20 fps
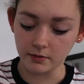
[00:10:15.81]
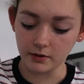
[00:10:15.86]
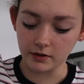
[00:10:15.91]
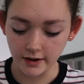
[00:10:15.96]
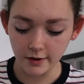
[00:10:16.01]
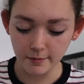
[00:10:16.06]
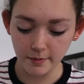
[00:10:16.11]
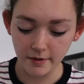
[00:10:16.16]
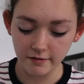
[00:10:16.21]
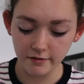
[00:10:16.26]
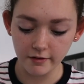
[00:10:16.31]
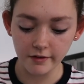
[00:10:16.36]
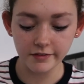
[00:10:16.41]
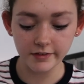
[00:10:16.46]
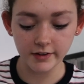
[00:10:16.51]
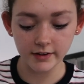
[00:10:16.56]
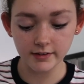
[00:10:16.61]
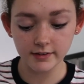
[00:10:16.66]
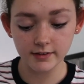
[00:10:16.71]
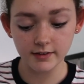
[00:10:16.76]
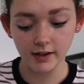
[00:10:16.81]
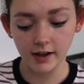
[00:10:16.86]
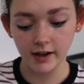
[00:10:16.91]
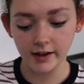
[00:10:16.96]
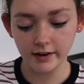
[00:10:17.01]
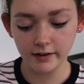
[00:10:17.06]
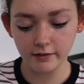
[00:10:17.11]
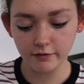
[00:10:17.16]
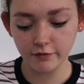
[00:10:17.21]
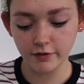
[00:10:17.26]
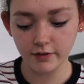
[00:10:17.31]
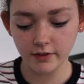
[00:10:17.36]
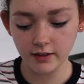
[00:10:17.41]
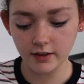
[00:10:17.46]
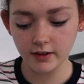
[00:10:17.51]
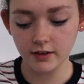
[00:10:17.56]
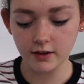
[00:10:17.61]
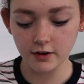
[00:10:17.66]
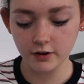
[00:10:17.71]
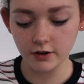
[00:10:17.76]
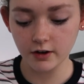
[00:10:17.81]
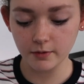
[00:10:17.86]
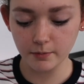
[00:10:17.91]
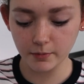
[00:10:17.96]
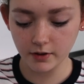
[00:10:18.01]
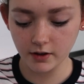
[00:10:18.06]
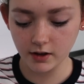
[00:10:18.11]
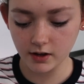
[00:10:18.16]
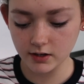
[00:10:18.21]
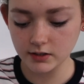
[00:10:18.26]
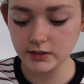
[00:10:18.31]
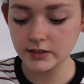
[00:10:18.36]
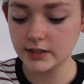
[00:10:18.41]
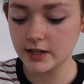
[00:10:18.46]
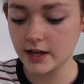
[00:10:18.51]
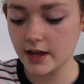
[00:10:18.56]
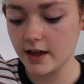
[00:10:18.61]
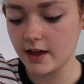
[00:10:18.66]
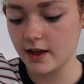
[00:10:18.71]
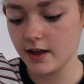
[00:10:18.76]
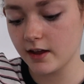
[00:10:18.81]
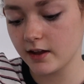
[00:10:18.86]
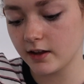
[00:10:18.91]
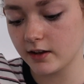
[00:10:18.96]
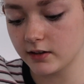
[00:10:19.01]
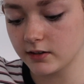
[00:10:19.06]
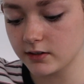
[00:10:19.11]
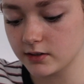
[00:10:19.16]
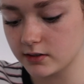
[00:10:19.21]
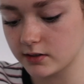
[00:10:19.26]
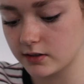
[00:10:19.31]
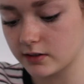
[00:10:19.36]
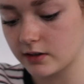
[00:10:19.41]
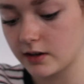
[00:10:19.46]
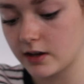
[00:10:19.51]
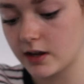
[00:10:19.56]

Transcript: I hope everyone's excited for the Europe content.